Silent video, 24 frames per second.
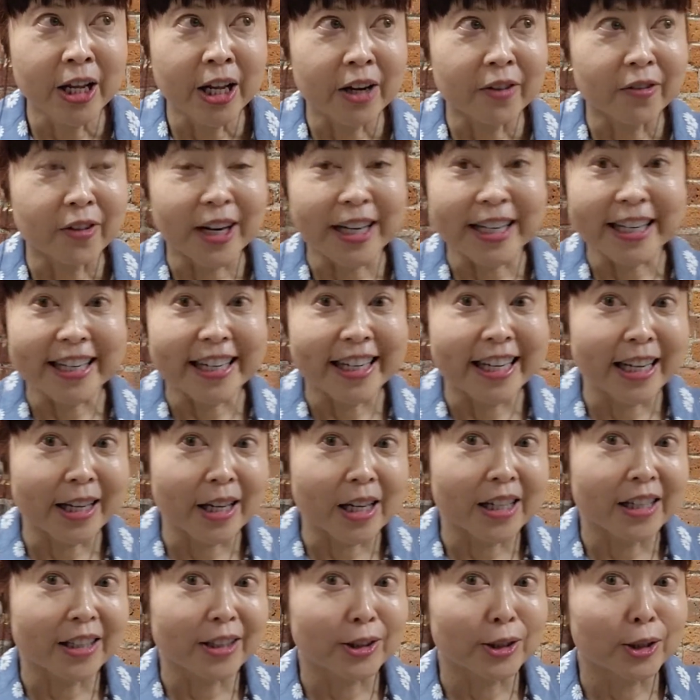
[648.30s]
right?
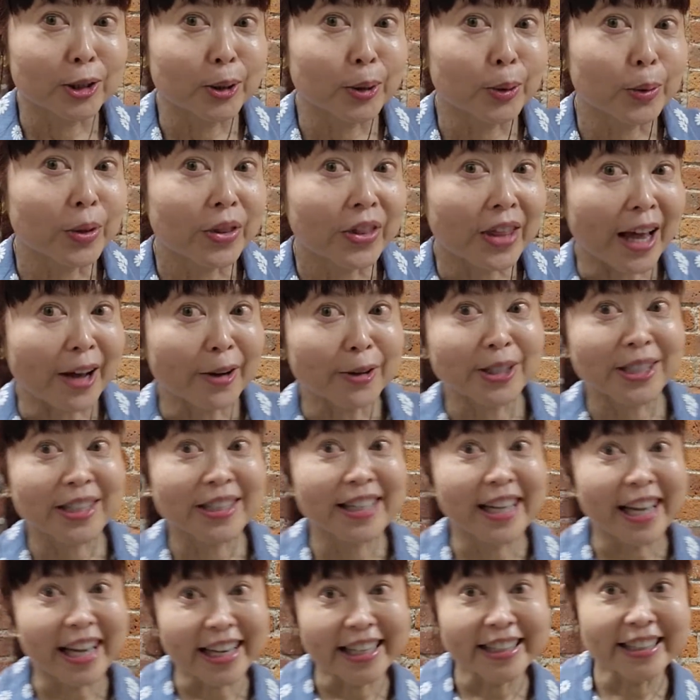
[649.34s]

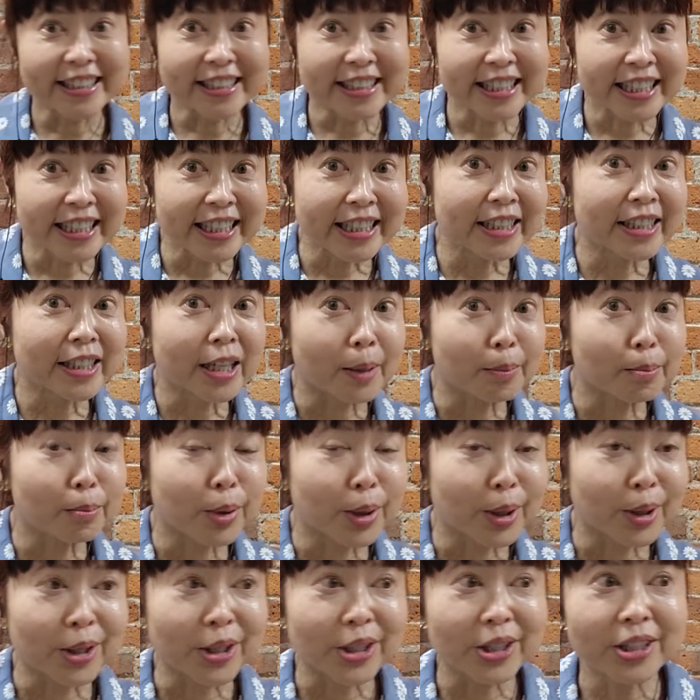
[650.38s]
2018
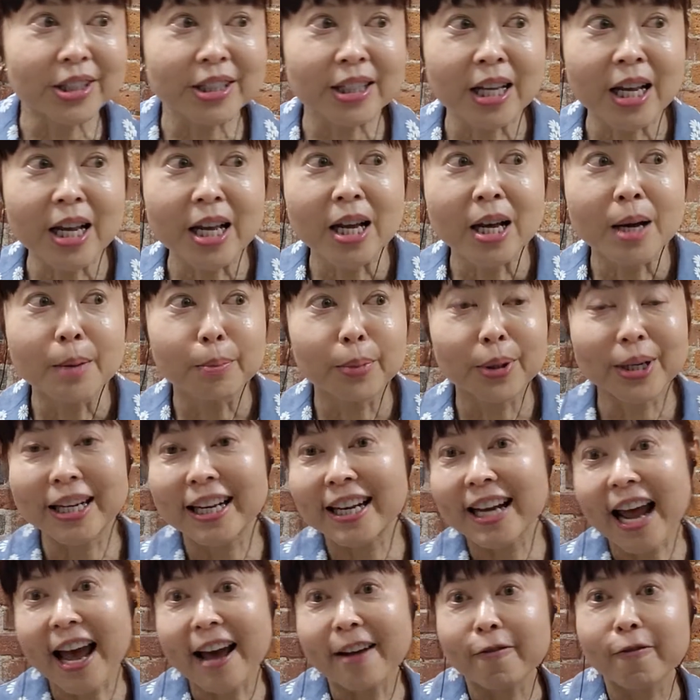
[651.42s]
numbers put
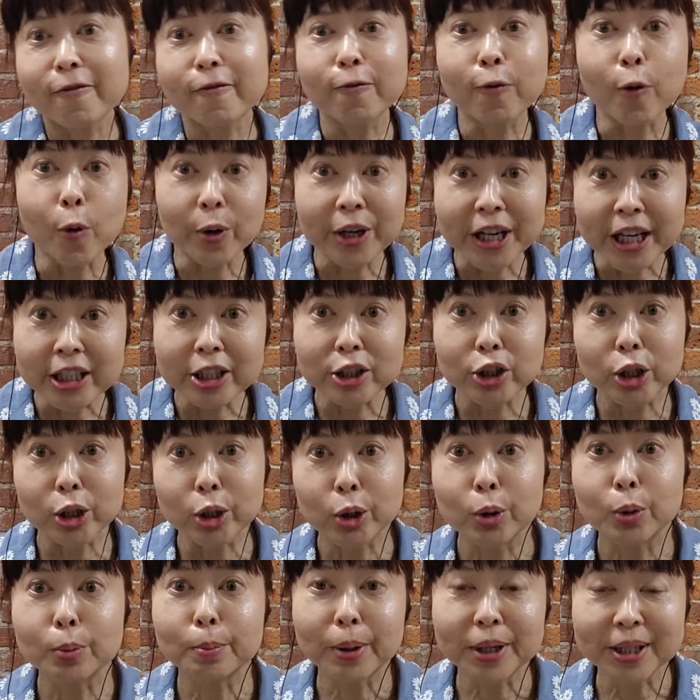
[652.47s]
it at
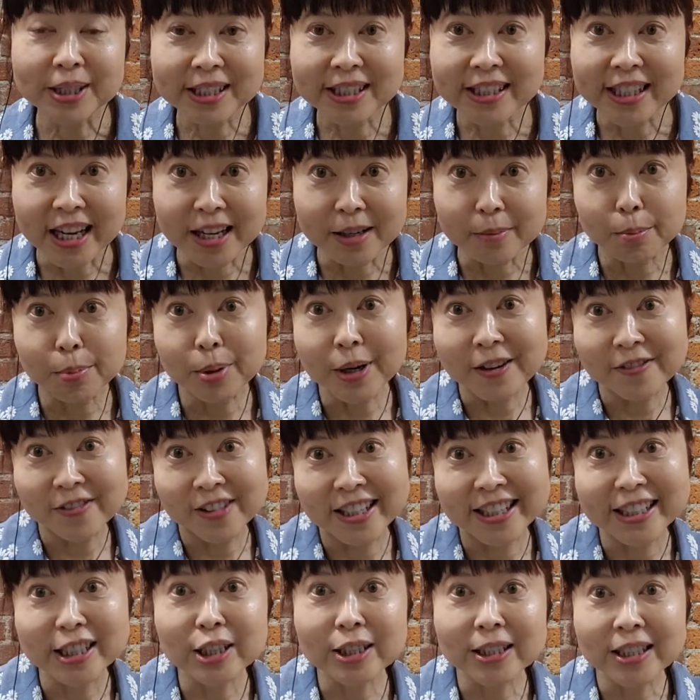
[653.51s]
42%
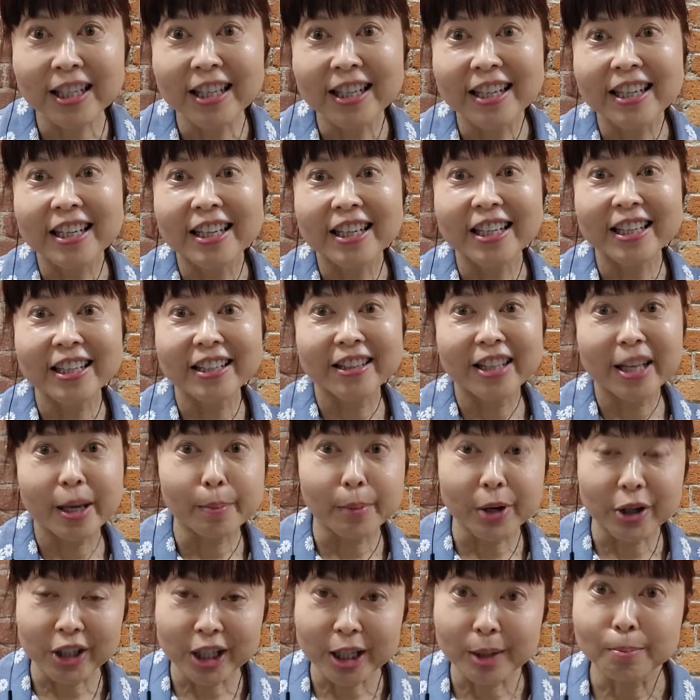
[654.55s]
prevalence in the
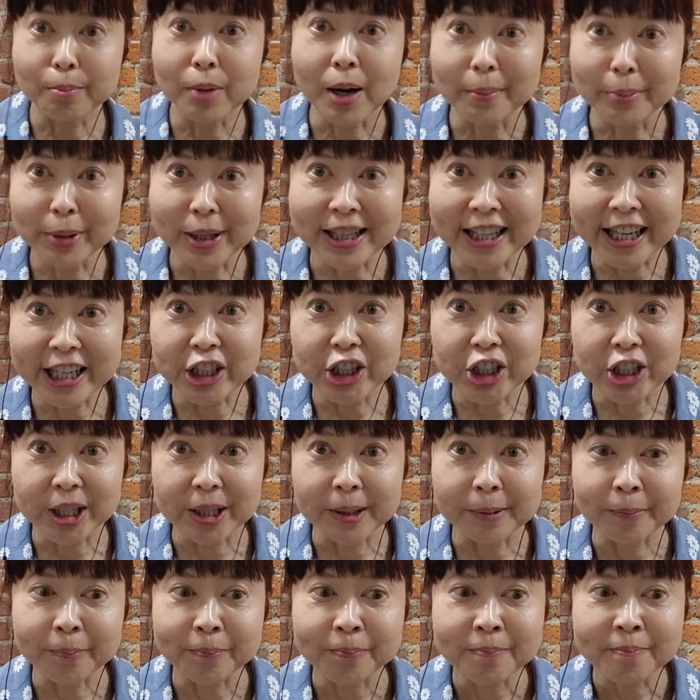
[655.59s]
American
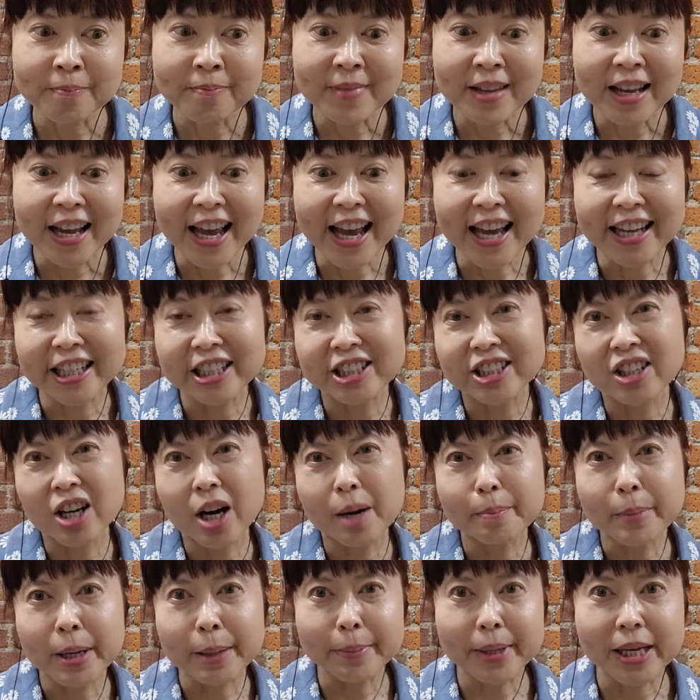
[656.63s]
population. And it's
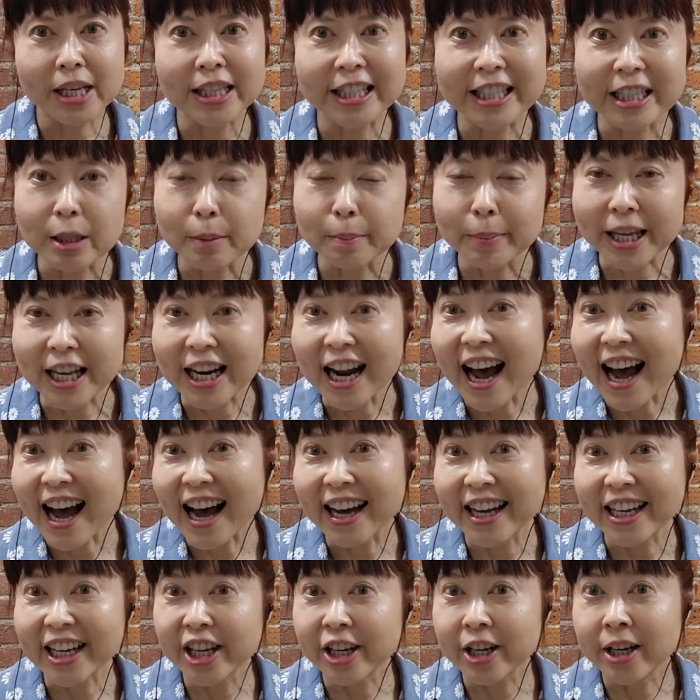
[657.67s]
gone maybe a little bit
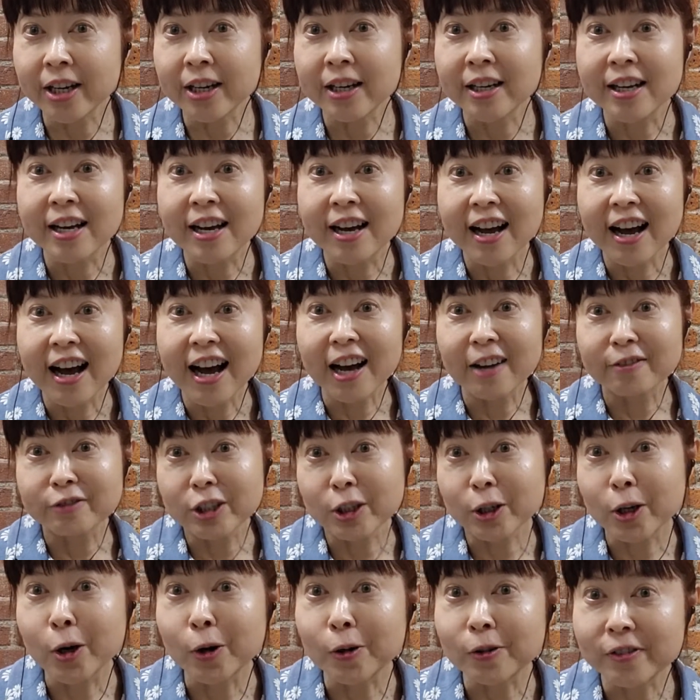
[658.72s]
higher after
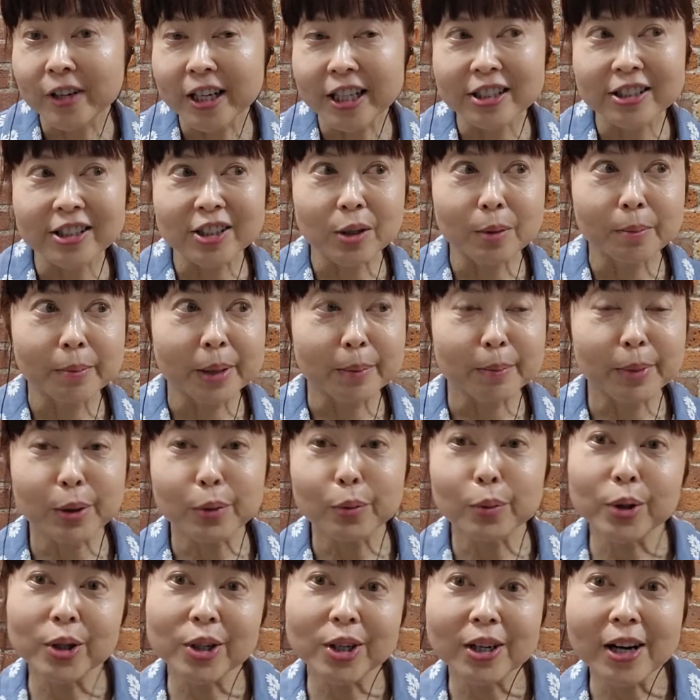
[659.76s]
COVID, so maybe
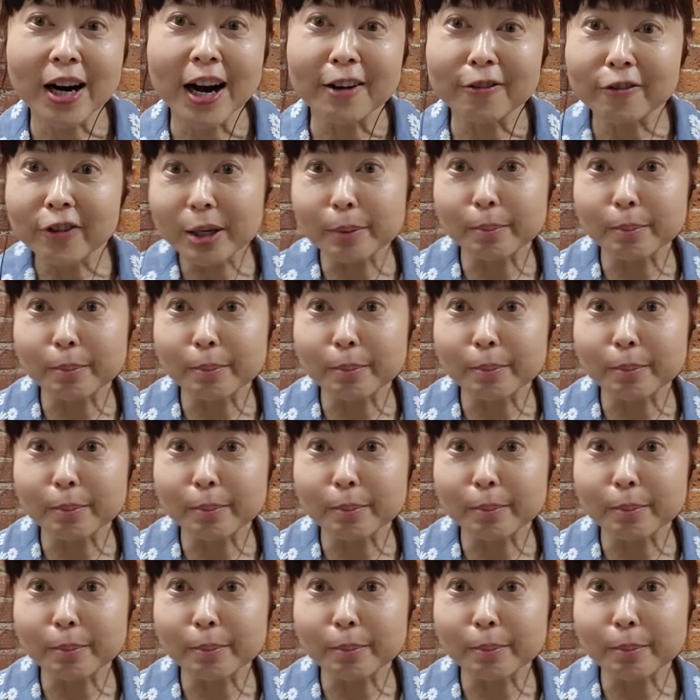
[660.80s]
we're hovering